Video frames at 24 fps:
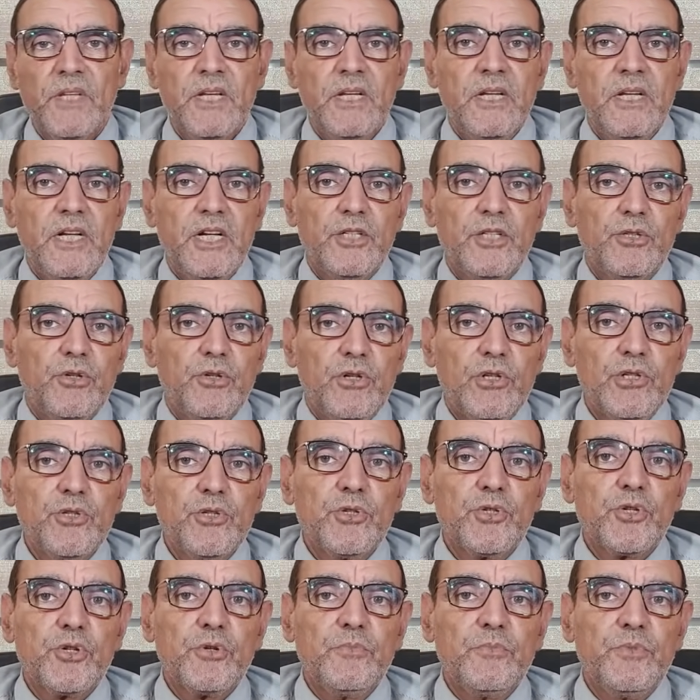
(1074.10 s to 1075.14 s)
And also
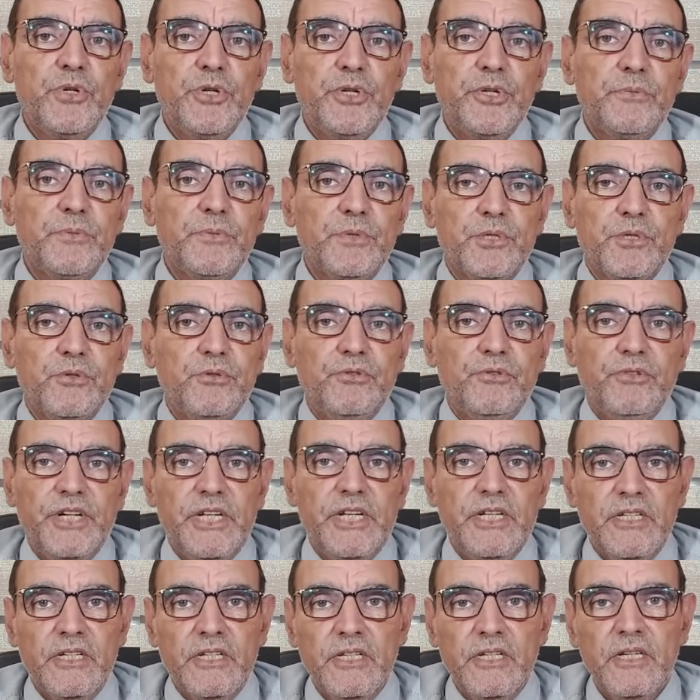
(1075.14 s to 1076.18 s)
some herbs to
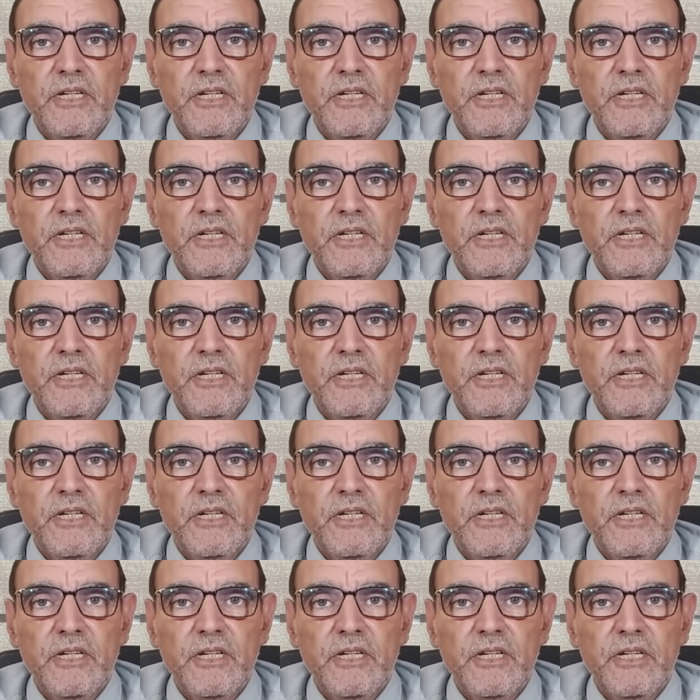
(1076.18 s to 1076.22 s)
drink.